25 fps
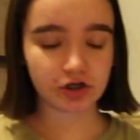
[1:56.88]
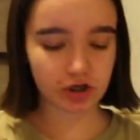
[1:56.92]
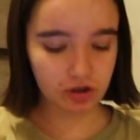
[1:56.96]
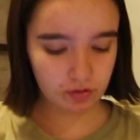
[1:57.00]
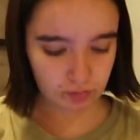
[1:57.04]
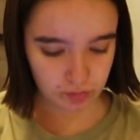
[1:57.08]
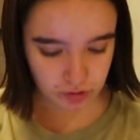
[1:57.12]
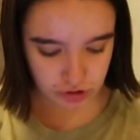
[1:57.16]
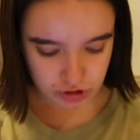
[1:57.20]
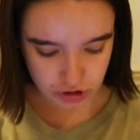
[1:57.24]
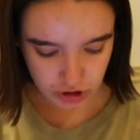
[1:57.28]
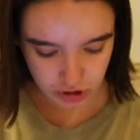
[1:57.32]

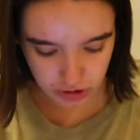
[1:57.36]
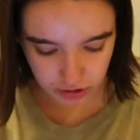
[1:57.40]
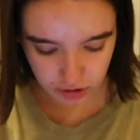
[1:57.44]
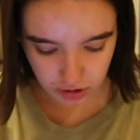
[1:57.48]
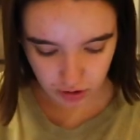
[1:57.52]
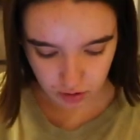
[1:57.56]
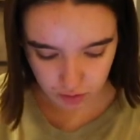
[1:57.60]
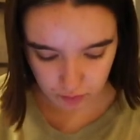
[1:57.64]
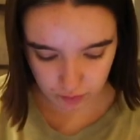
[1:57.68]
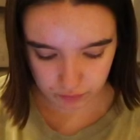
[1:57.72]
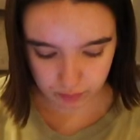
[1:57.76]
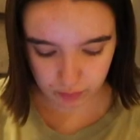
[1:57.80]
shirt, which is going to
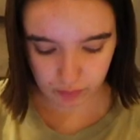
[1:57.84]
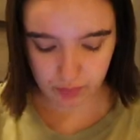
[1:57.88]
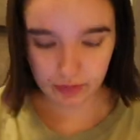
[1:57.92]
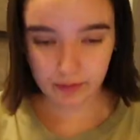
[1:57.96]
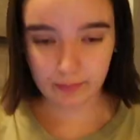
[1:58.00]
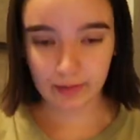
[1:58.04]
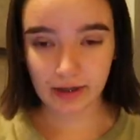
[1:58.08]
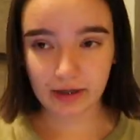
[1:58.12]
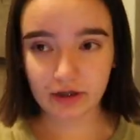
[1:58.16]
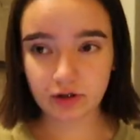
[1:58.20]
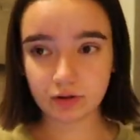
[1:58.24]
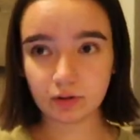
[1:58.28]
go with one of
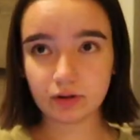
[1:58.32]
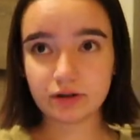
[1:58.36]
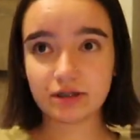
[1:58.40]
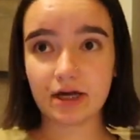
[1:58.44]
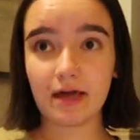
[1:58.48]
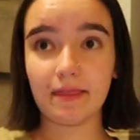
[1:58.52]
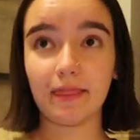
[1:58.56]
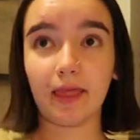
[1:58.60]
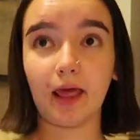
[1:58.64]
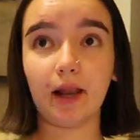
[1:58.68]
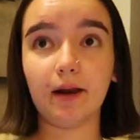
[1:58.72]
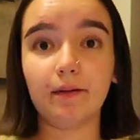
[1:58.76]
the bike shorts.
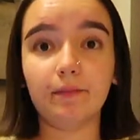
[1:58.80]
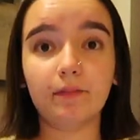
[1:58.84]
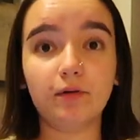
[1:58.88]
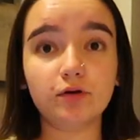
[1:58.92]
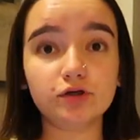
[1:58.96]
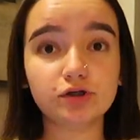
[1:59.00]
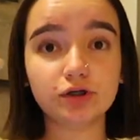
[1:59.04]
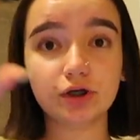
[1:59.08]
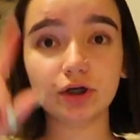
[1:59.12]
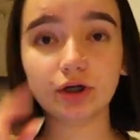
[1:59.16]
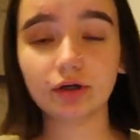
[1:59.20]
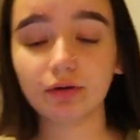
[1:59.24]
And then I'm
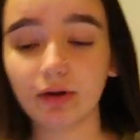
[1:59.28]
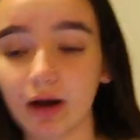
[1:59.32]
also going